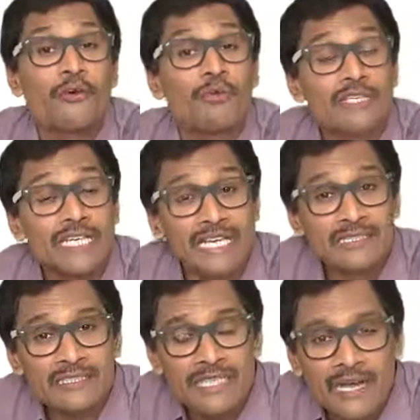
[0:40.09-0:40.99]
for the
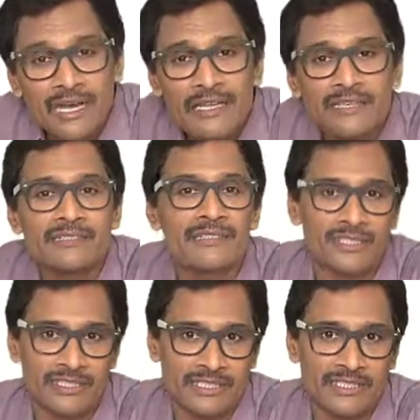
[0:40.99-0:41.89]
entire
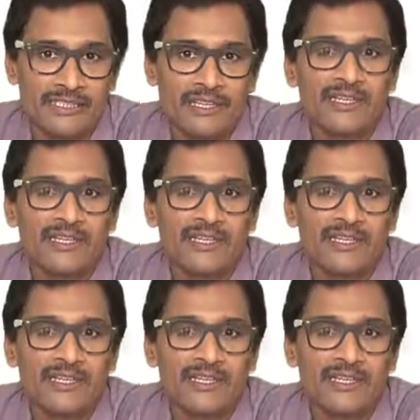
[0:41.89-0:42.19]
journey.